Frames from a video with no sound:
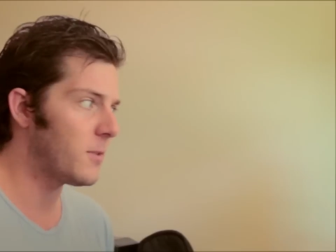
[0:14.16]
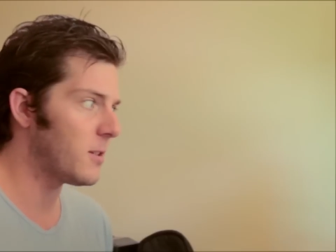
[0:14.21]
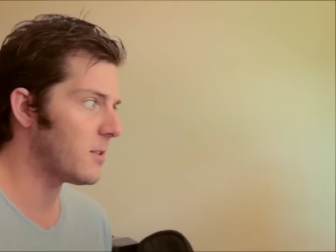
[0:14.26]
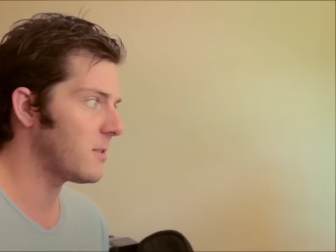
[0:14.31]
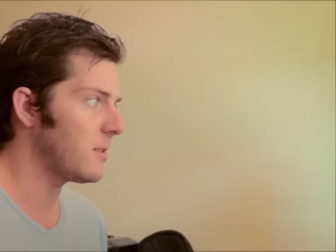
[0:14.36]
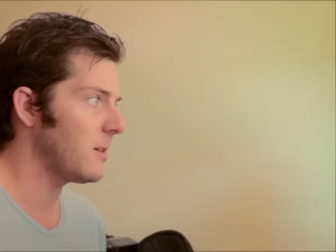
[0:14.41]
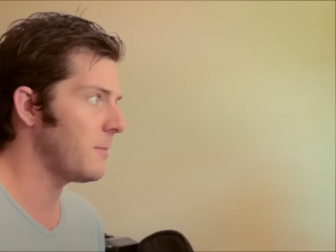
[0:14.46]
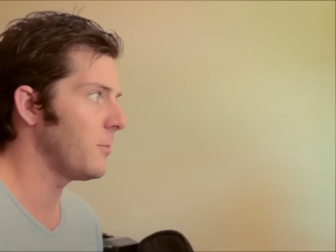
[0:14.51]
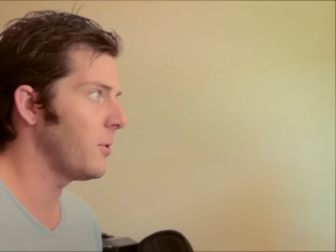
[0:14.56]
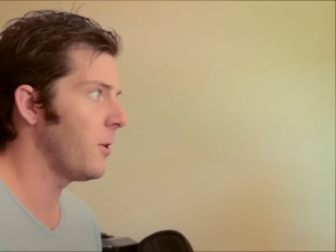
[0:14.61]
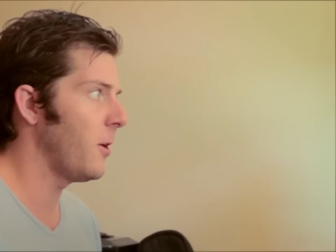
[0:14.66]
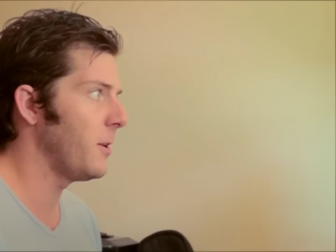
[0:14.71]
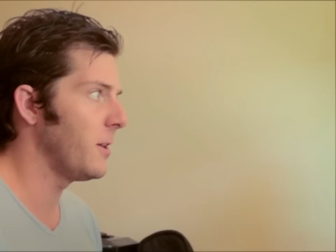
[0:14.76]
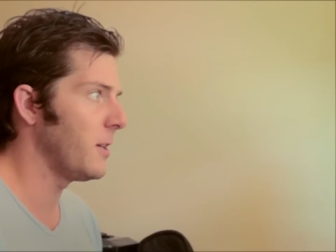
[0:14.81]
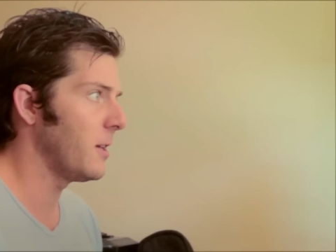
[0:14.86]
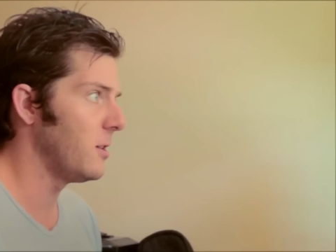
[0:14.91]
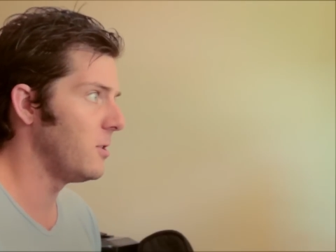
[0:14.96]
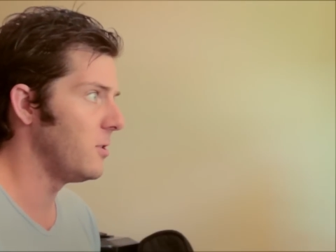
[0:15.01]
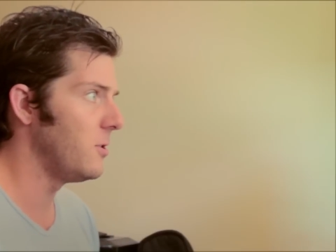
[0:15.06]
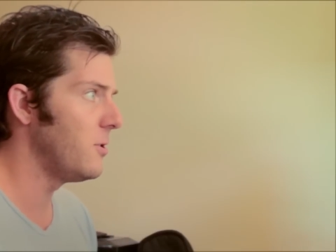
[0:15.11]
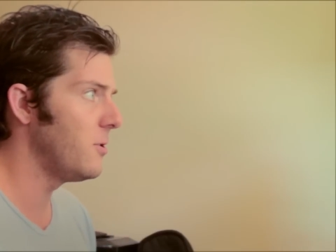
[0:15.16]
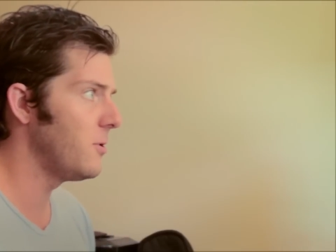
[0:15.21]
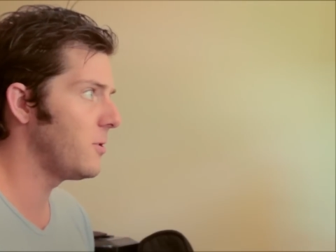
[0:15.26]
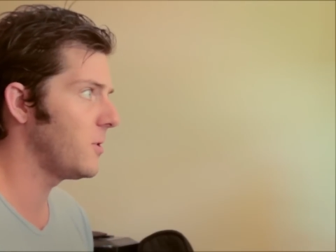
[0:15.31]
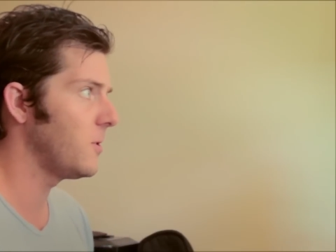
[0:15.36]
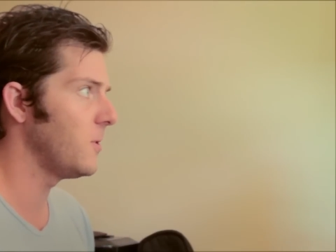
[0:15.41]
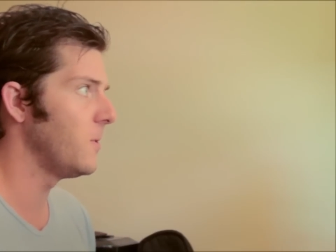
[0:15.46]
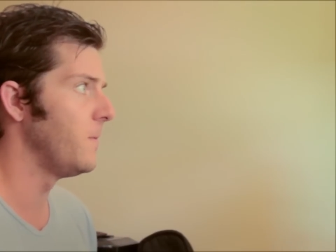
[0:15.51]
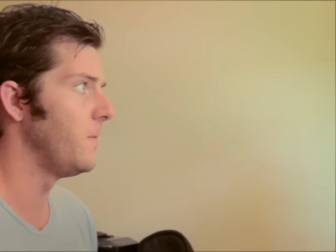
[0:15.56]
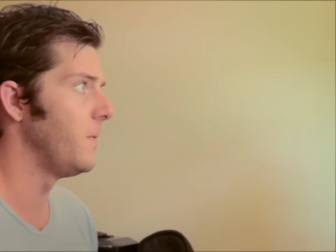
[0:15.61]
just uploading a
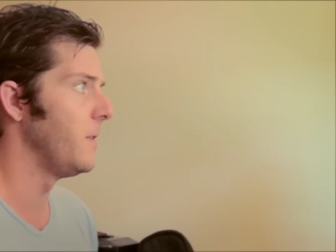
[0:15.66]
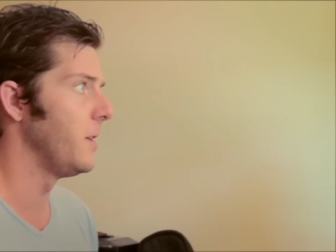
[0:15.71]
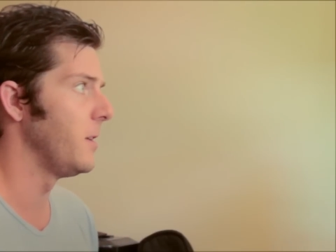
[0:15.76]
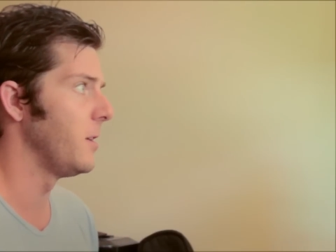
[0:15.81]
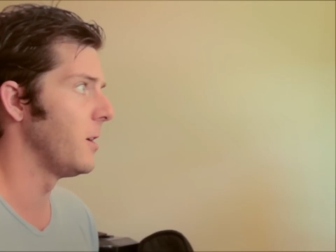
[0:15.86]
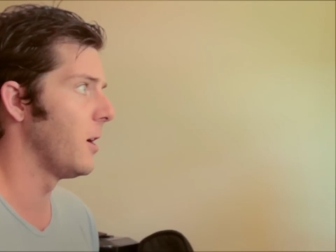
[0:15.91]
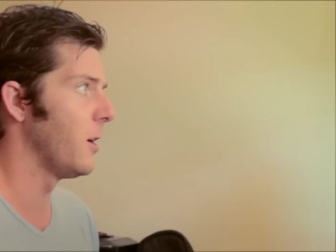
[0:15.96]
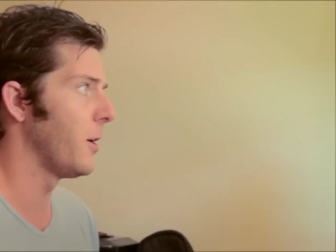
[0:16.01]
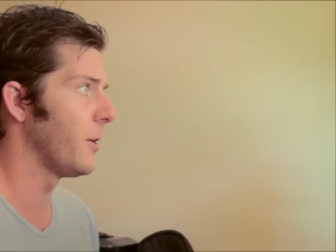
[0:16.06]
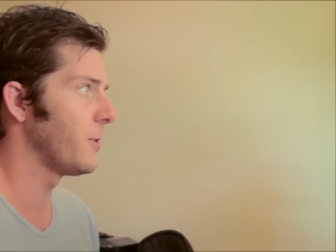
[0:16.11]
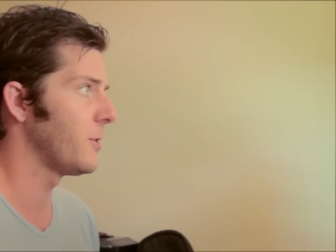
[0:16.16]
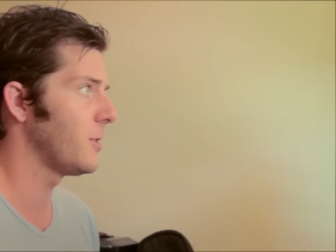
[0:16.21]
YouTube video,